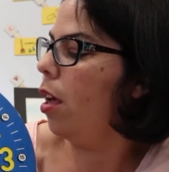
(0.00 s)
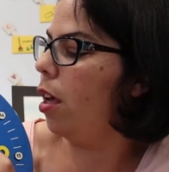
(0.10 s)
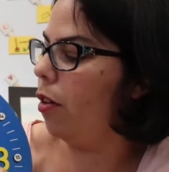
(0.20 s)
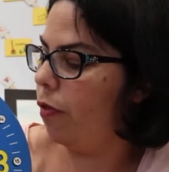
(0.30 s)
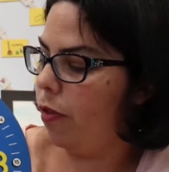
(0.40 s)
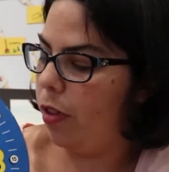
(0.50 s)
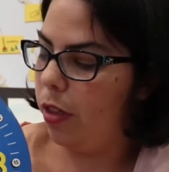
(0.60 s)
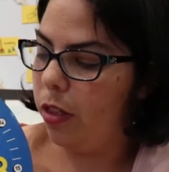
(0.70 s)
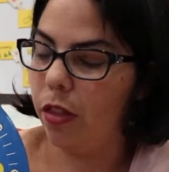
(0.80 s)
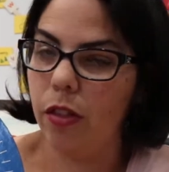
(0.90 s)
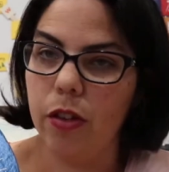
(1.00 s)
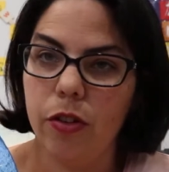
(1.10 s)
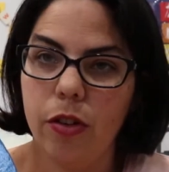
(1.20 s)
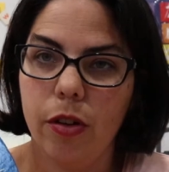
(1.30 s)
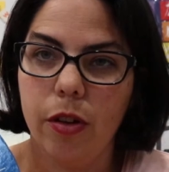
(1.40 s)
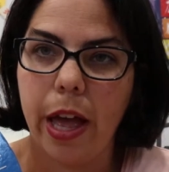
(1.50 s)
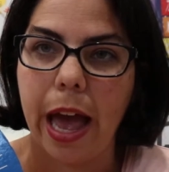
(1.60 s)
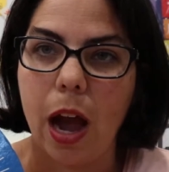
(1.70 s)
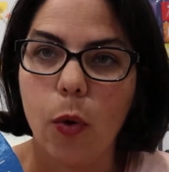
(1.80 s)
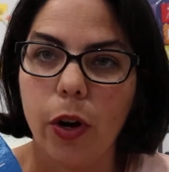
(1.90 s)
if the
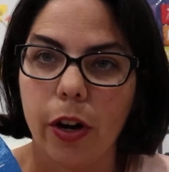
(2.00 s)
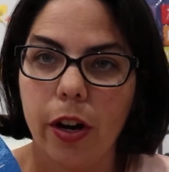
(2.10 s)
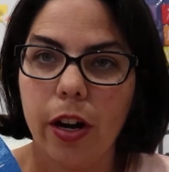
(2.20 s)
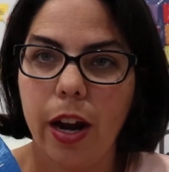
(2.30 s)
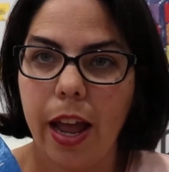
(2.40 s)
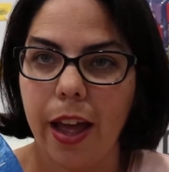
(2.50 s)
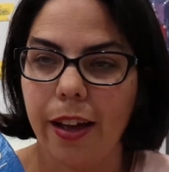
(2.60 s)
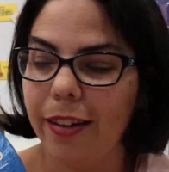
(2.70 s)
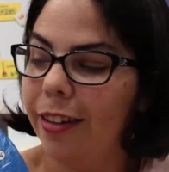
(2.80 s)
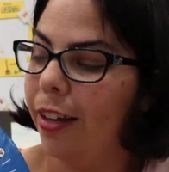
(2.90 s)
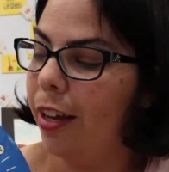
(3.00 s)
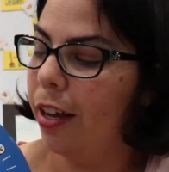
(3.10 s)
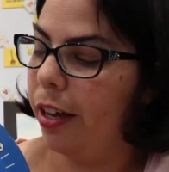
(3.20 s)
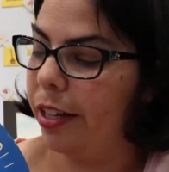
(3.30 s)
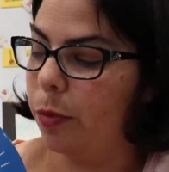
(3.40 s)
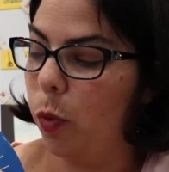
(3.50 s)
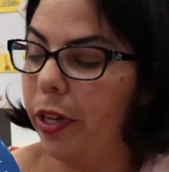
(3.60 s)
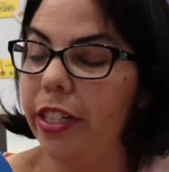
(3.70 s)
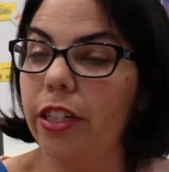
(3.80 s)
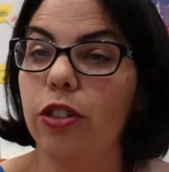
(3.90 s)
hour hand is
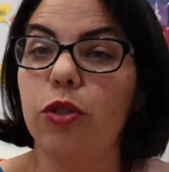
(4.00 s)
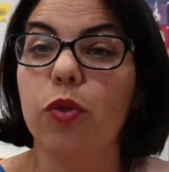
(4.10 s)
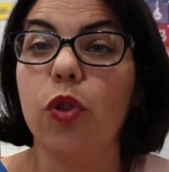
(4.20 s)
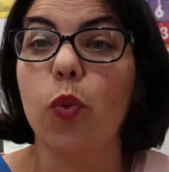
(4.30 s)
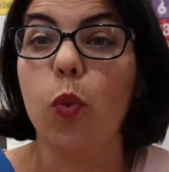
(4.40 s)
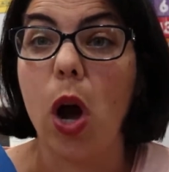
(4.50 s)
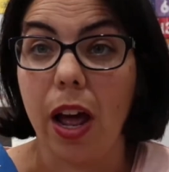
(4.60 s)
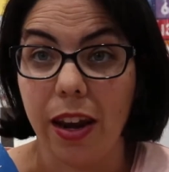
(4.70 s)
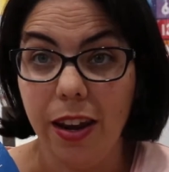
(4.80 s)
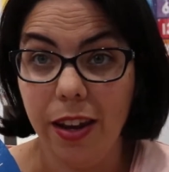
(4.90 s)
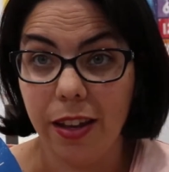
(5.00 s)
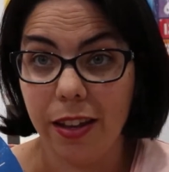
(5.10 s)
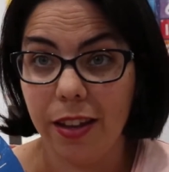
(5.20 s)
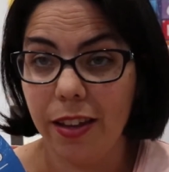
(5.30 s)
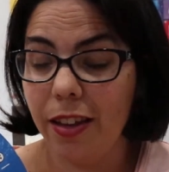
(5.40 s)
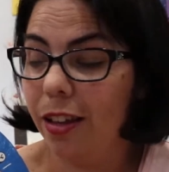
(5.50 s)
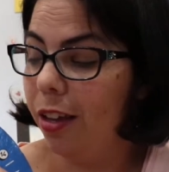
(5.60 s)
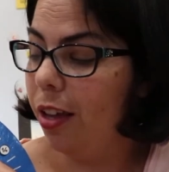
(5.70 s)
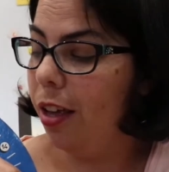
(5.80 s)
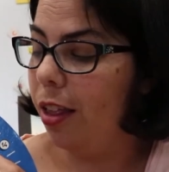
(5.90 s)
pointing to the 1,
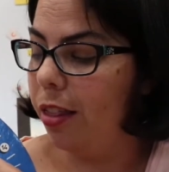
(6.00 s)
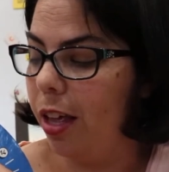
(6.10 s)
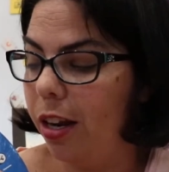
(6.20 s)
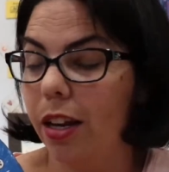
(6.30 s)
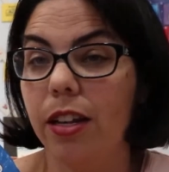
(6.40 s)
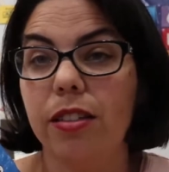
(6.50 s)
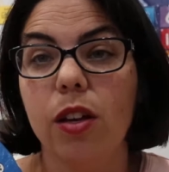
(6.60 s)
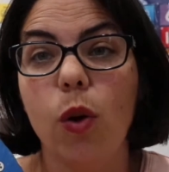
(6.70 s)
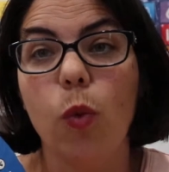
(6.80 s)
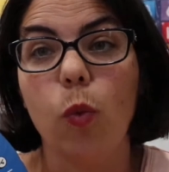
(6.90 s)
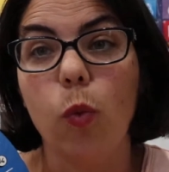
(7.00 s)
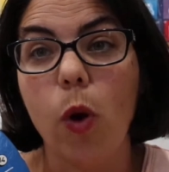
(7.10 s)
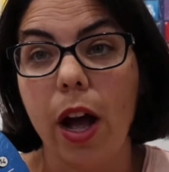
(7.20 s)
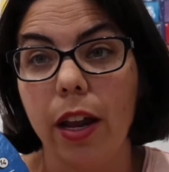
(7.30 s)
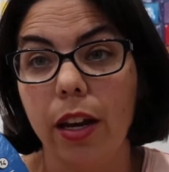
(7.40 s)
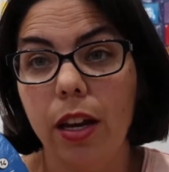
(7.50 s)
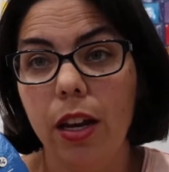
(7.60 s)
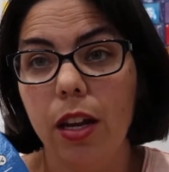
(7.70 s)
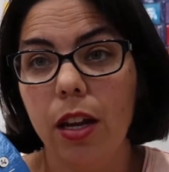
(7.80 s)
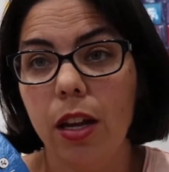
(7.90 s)
then it is 1
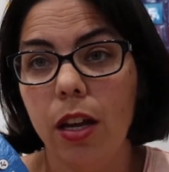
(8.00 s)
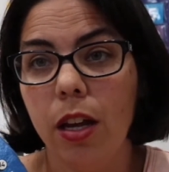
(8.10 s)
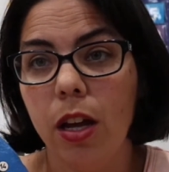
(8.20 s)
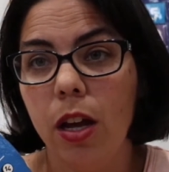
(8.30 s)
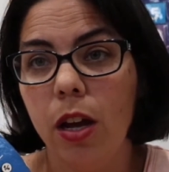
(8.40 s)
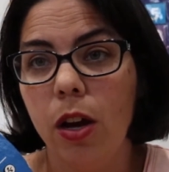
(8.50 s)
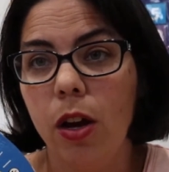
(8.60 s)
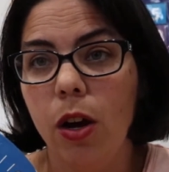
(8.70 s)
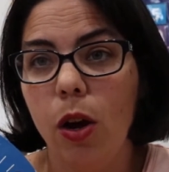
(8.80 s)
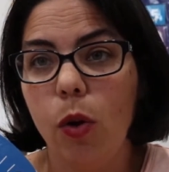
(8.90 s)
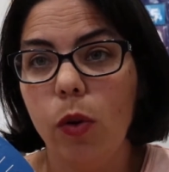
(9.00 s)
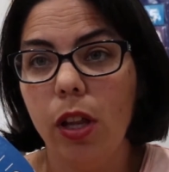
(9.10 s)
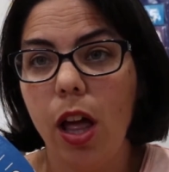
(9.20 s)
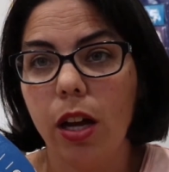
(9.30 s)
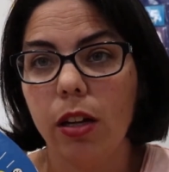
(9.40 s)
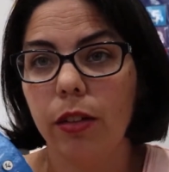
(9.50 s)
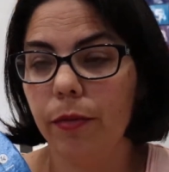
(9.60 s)
o'clock.